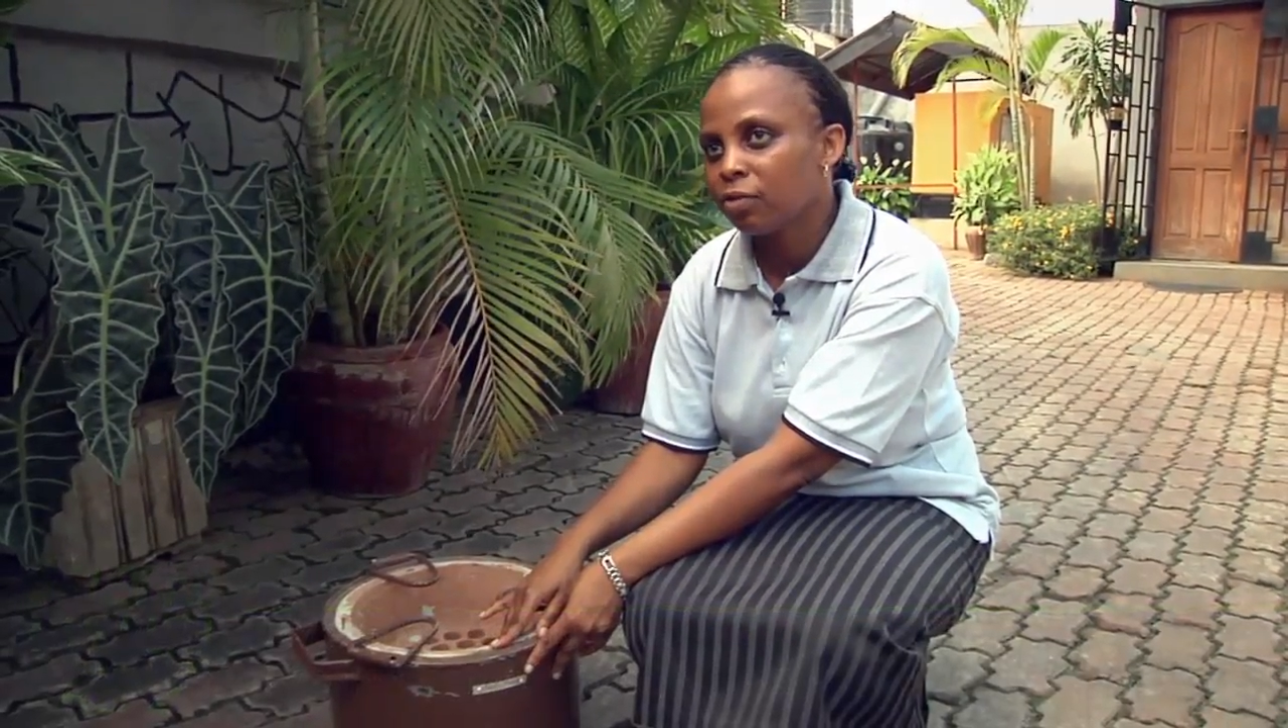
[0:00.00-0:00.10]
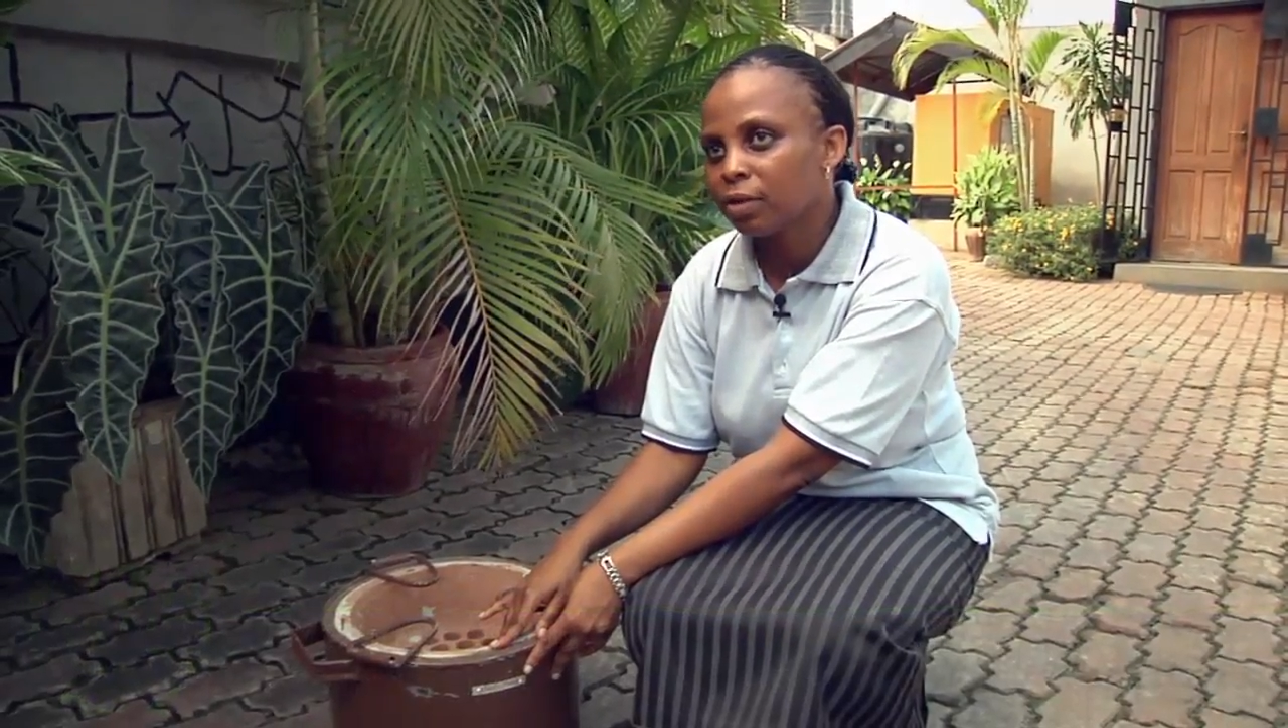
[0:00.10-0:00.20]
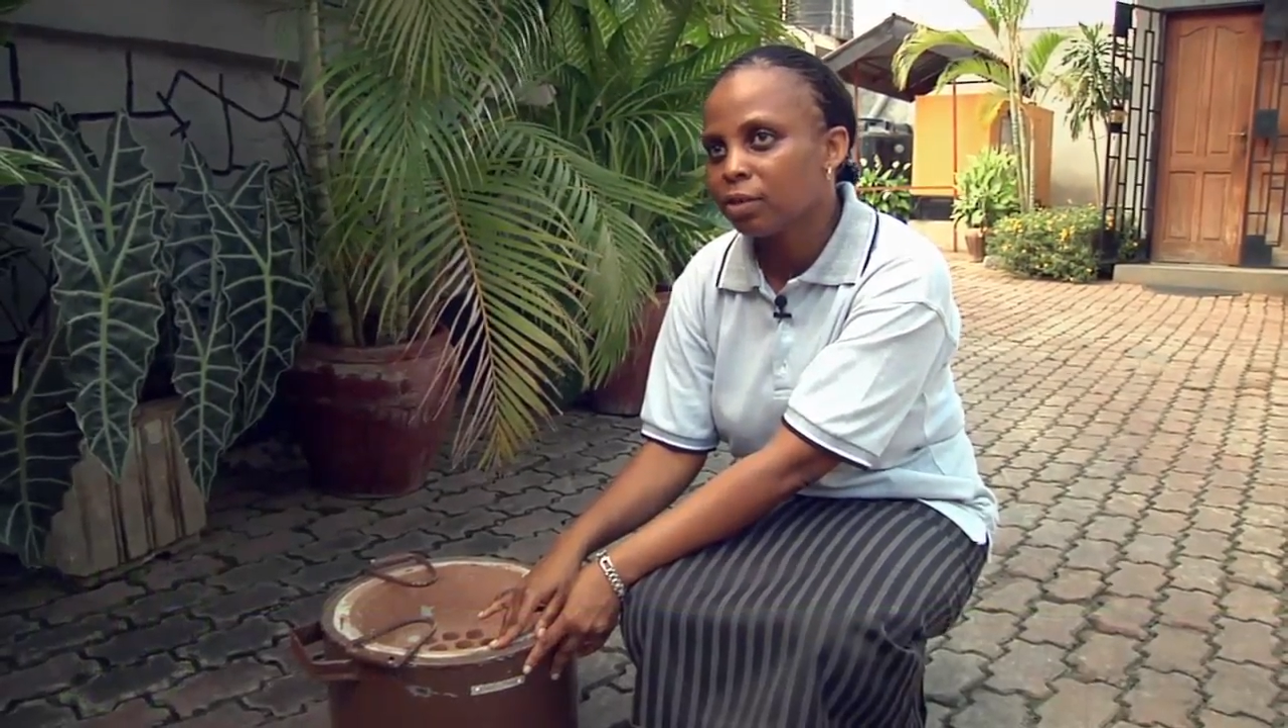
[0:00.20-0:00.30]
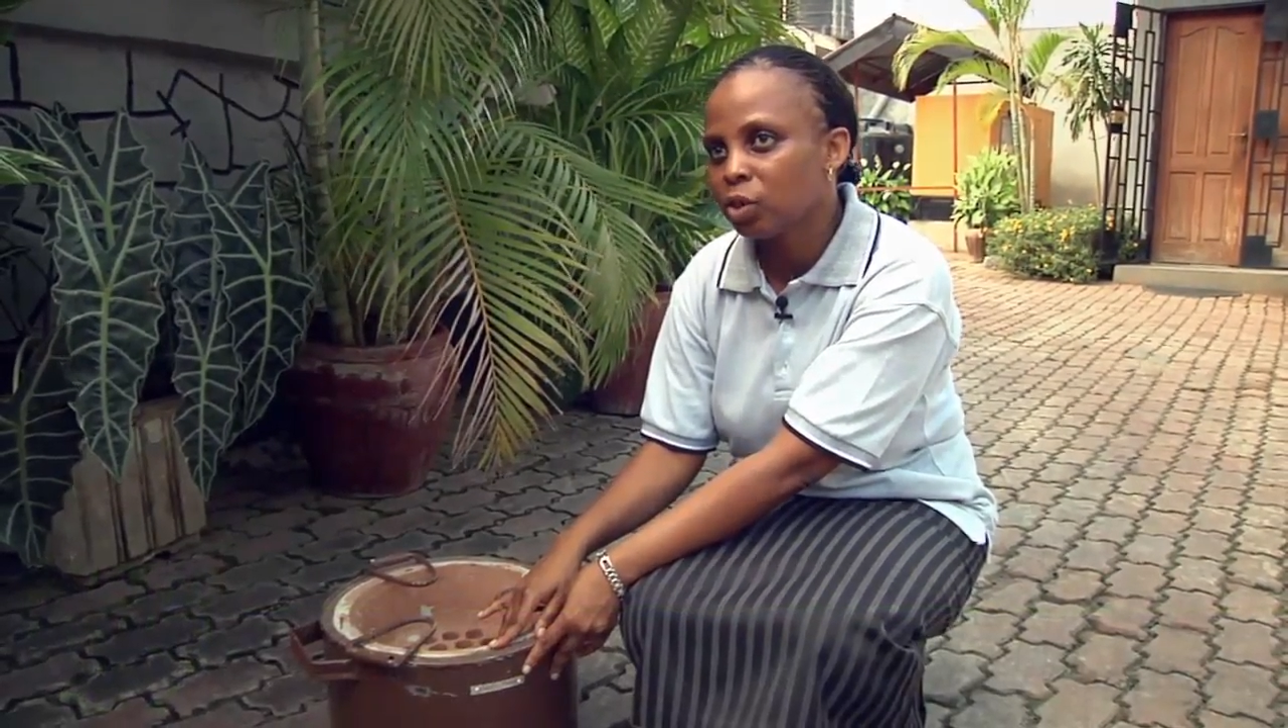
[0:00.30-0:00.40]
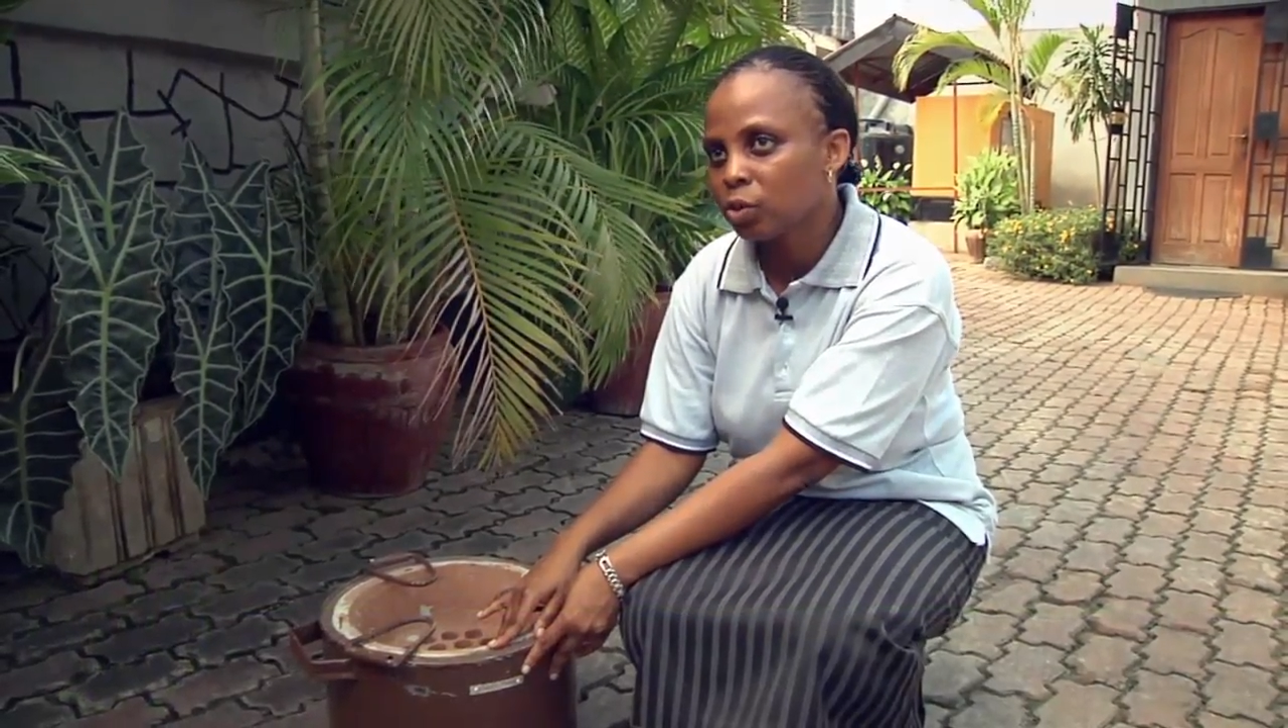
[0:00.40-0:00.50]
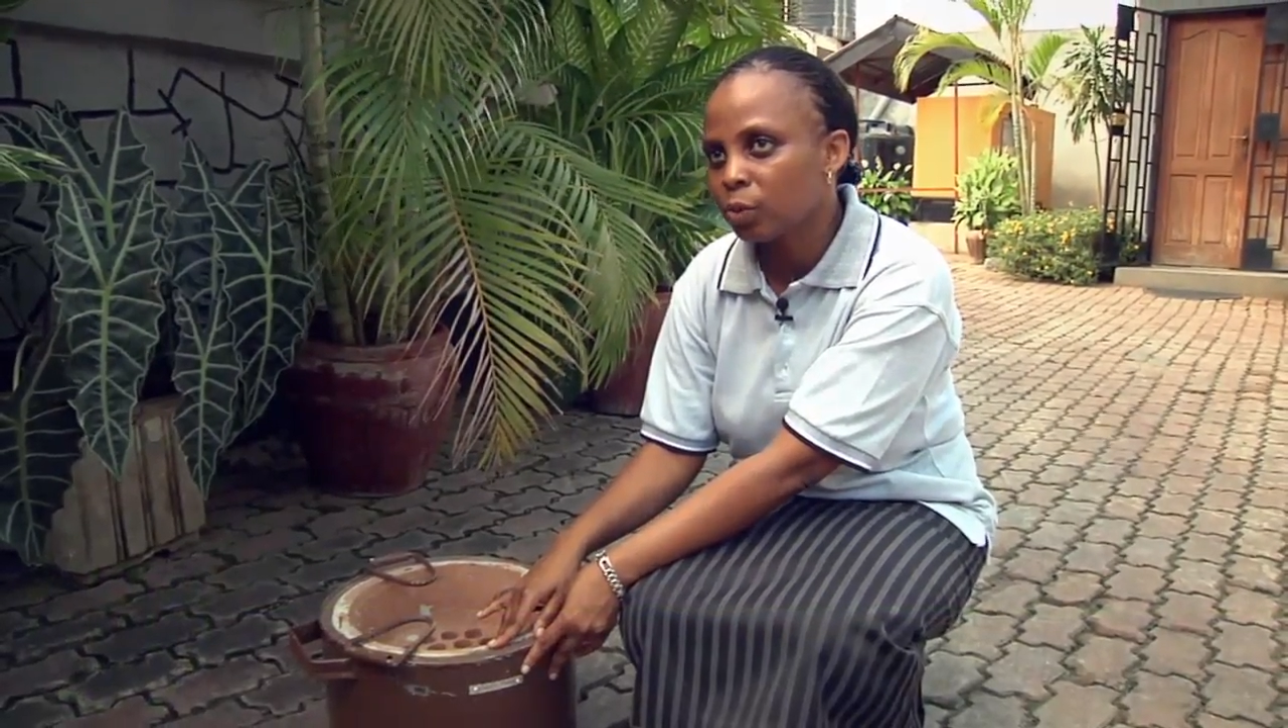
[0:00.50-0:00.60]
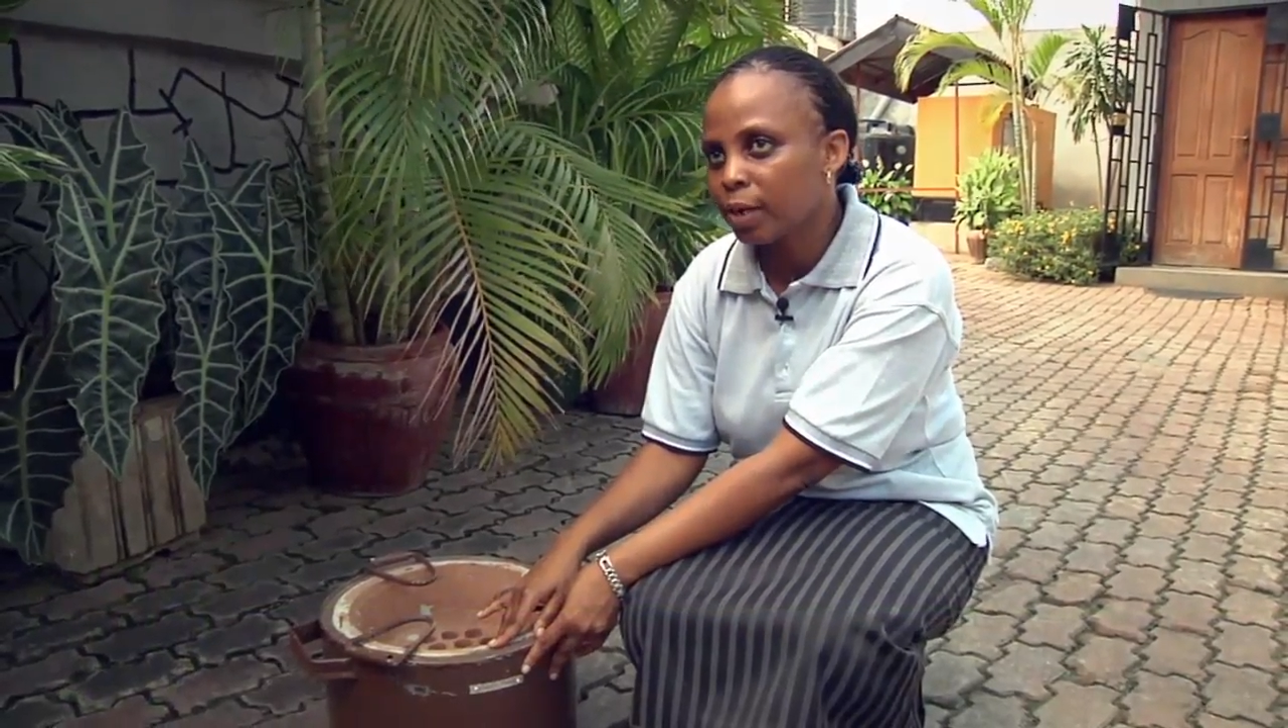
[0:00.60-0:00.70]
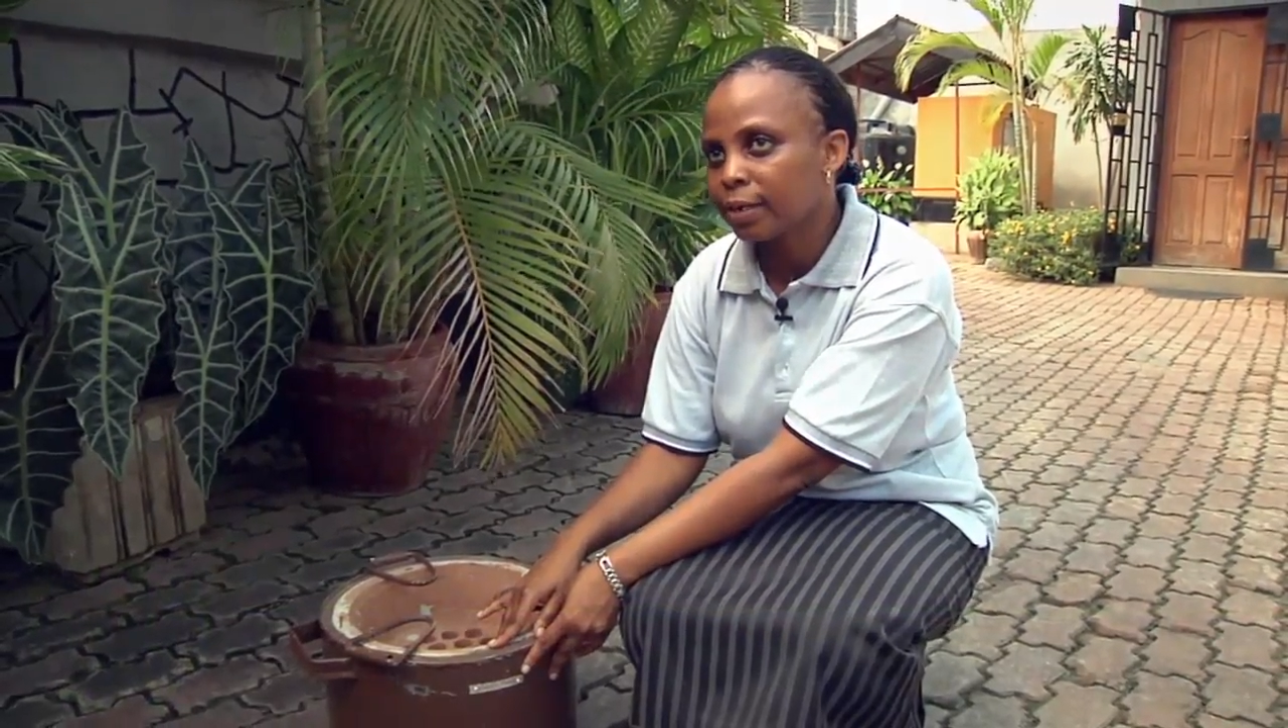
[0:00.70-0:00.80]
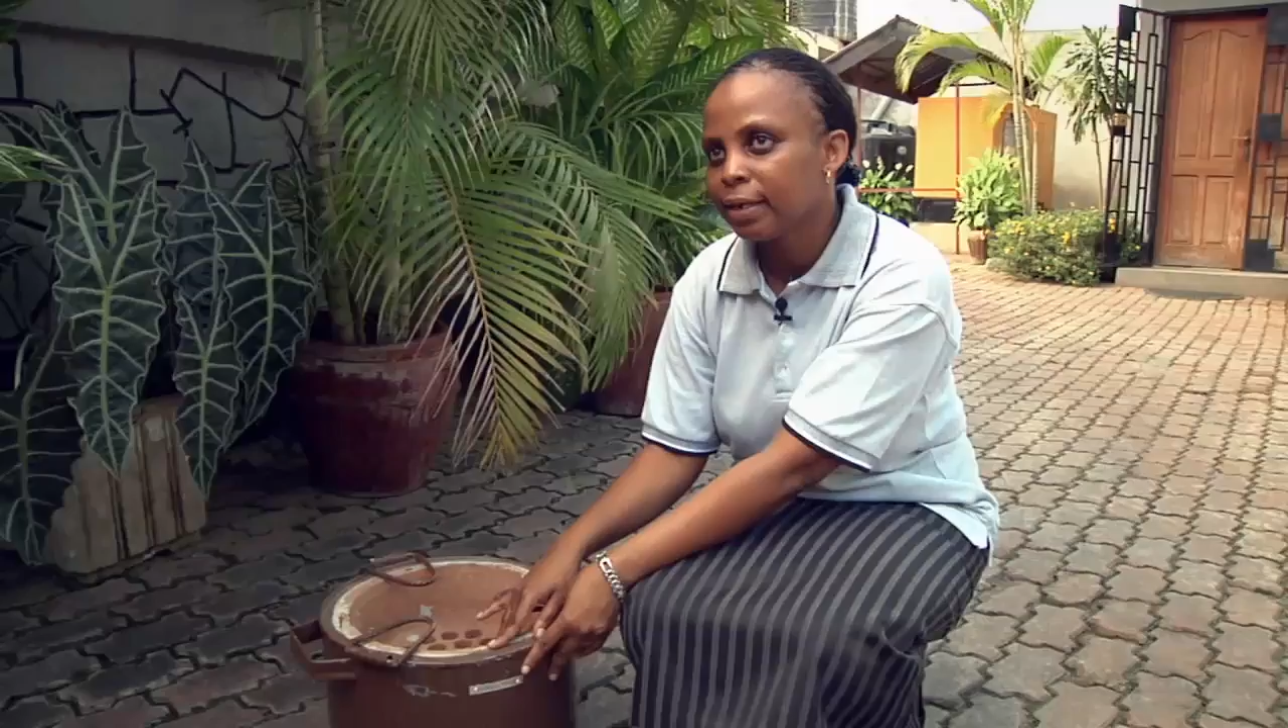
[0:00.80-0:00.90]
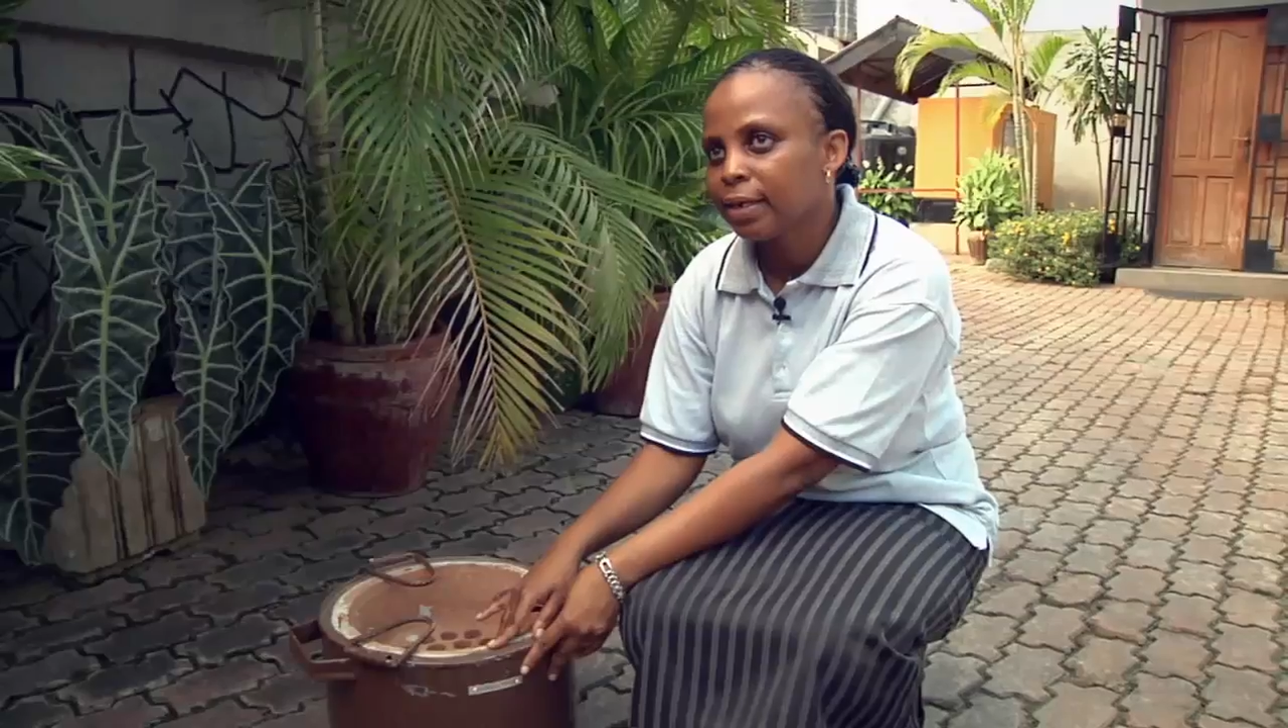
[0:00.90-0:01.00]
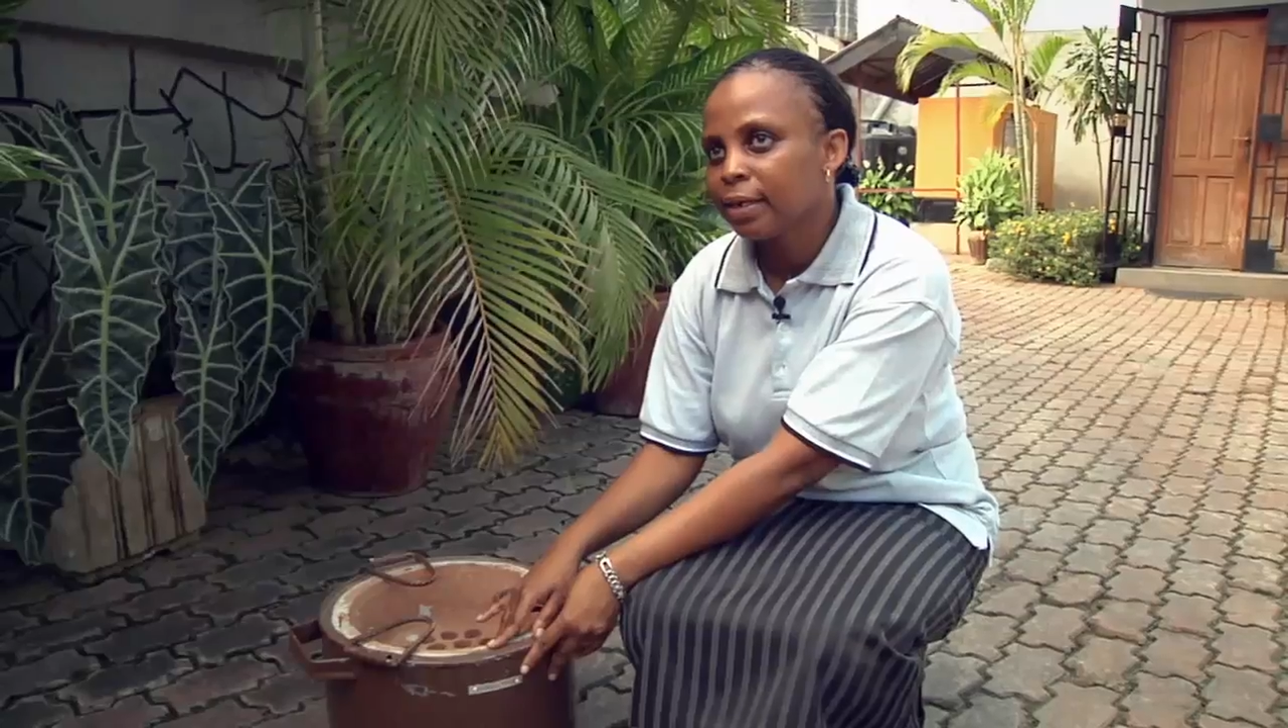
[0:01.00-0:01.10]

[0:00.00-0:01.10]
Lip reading: traditional one.